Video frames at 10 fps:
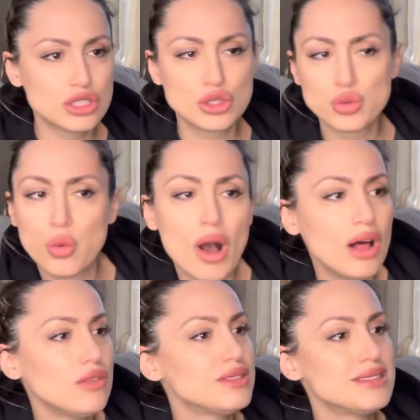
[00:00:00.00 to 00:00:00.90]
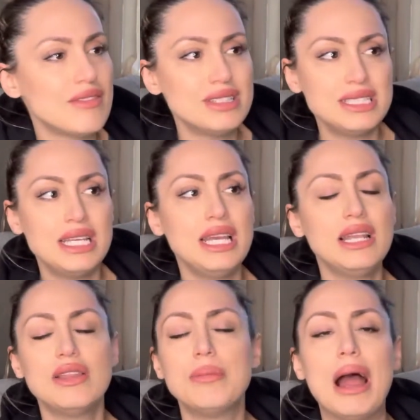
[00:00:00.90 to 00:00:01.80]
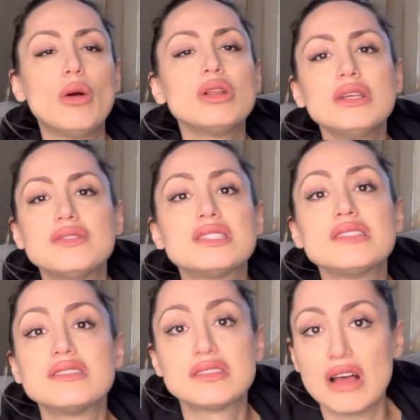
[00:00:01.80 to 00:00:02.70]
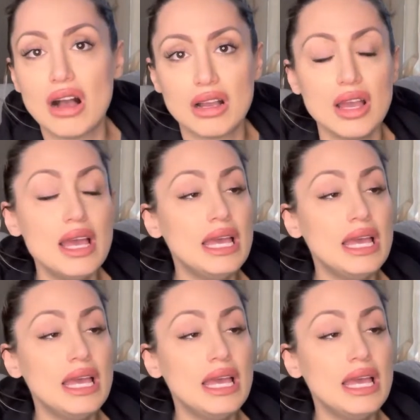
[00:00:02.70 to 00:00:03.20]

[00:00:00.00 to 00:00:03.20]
12, 17, the power lifts suck.